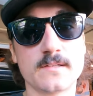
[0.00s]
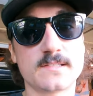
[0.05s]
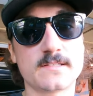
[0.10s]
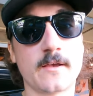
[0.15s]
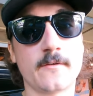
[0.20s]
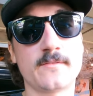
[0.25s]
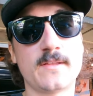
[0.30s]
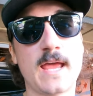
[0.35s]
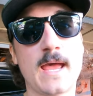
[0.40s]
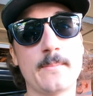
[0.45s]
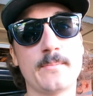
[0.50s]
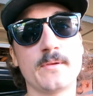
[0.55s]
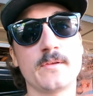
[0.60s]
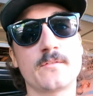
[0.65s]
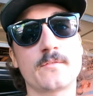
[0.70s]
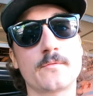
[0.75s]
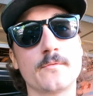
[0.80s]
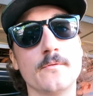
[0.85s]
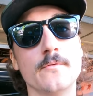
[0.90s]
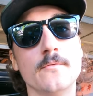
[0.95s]
all the self-tapping
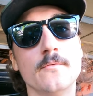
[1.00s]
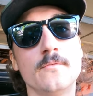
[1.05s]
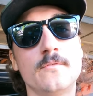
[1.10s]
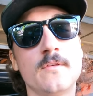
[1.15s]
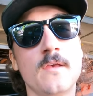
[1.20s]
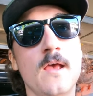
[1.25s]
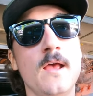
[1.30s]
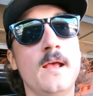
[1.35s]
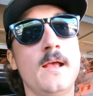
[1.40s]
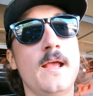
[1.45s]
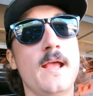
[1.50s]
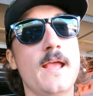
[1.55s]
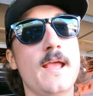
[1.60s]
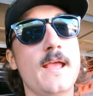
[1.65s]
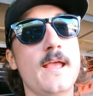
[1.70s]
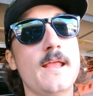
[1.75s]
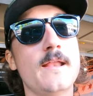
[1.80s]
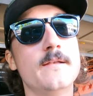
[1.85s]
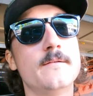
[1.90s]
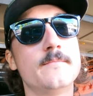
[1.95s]
screws,
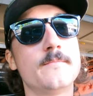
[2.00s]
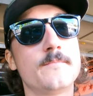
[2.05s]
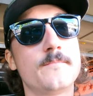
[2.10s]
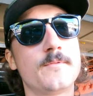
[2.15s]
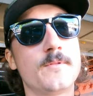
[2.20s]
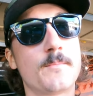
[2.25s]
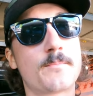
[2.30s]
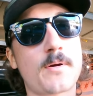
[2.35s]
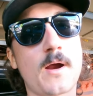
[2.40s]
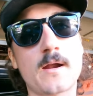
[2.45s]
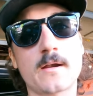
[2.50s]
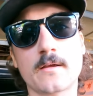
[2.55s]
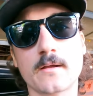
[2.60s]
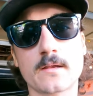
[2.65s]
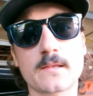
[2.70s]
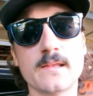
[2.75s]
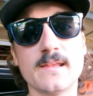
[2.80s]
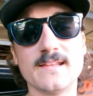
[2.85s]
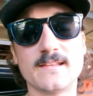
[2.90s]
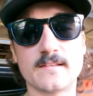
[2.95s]
and the
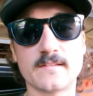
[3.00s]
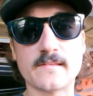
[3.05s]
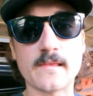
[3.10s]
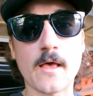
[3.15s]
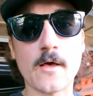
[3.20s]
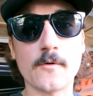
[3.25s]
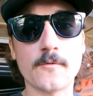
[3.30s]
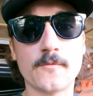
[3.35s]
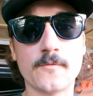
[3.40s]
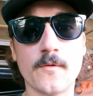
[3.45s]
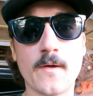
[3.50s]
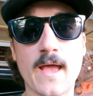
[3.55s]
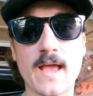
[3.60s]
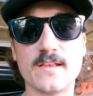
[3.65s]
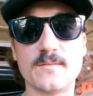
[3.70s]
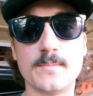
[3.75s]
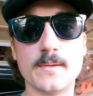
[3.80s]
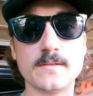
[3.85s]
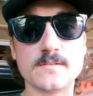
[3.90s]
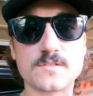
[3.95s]
product itself
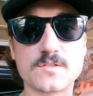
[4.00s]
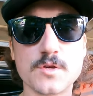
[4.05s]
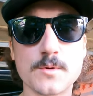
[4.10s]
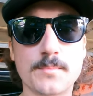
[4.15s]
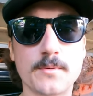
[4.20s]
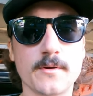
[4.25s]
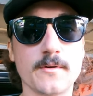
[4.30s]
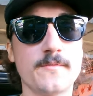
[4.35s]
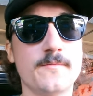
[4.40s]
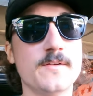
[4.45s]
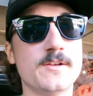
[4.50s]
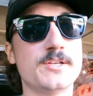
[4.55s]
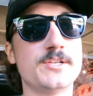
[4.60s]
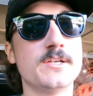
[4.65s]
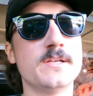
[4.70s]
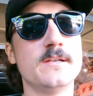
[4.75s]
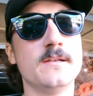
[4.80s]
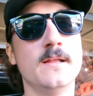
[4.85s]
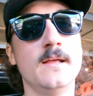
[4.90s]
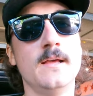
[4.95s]
has been super
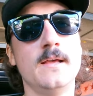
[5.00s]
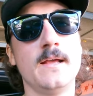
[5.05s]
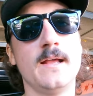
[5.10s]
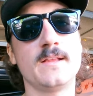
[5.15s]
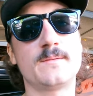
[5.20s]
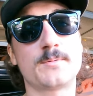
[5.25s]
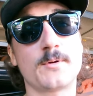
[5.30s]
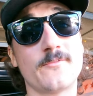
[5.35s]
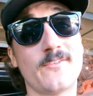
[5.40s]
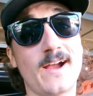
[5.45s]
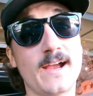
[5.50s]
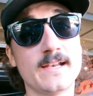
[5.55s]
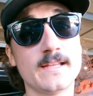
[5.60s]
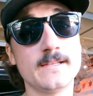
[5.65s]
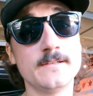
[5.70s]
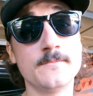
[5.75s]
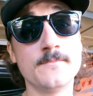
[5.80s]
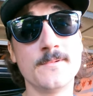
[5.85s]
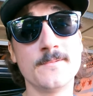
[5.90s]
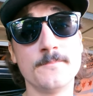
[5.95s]
efficient. It
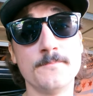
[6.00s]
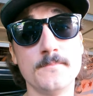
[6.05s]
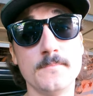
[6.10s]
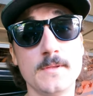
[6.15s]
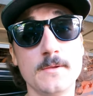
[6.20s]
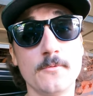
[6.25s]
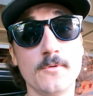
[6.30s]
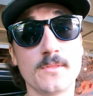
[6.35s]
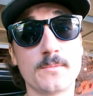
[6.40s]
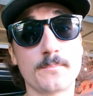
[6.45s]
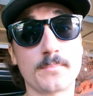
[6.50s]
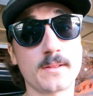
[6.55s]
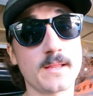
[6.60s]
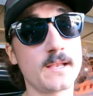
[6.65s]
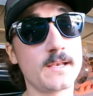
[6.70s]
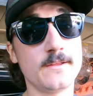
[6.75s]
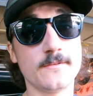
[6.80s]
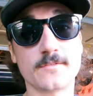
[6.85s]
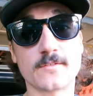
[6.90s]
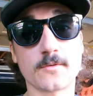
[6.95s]
provided me with
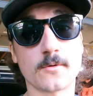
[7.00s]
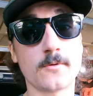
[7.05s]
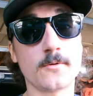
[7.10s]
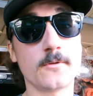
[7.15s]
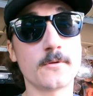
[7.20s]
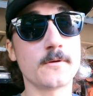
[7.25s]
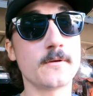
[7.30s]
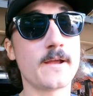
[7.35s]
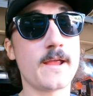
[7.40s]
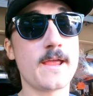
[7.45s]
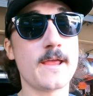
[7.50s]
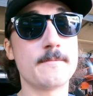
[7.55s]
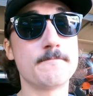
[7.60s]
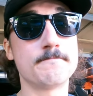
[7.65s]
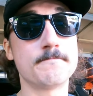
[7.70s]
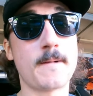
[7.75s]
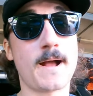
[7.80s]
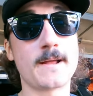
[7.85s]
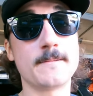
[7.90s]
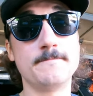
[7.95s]
plenty of solar,
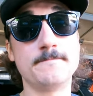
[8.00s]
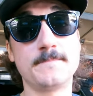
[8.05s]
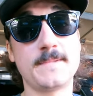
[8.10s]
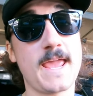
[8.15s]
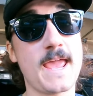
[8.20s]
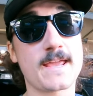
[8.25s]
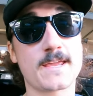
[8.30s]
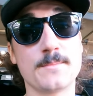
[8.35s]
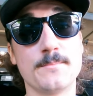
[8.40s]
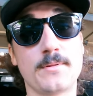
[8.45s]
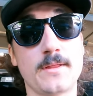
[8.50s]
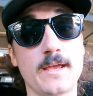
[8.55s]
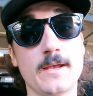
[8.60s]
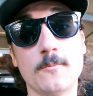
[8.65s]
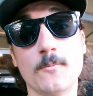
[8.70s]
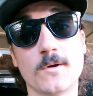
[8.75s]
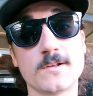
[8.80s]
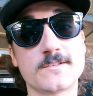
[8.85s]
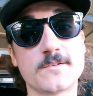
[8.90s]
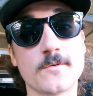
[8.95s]
and I can't complain